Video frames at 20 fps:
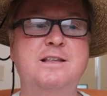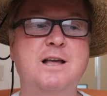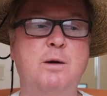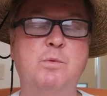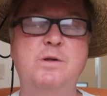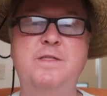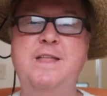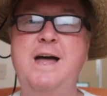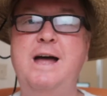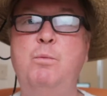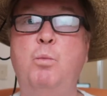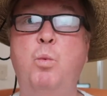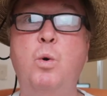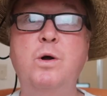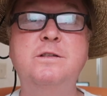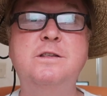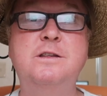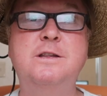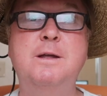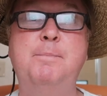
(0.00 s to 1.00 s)
someone that
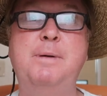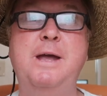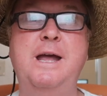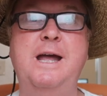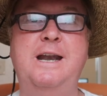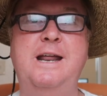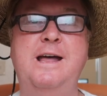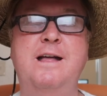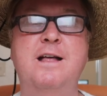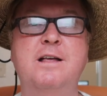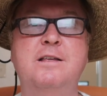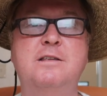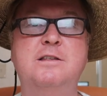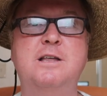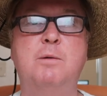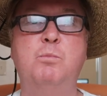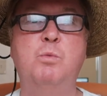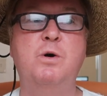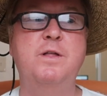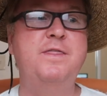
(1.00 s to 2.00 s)
wants to be in it,
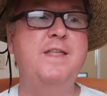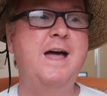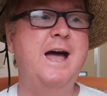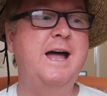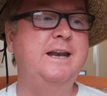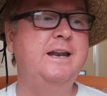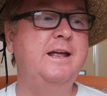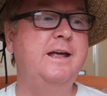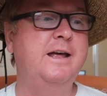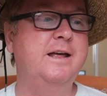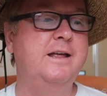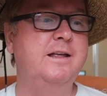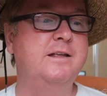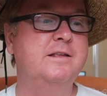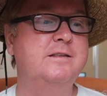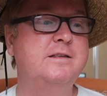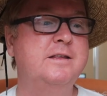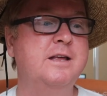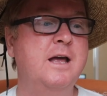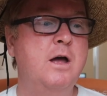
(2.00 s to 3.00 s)
someone that
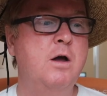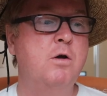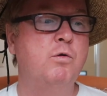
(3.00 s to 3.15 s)
is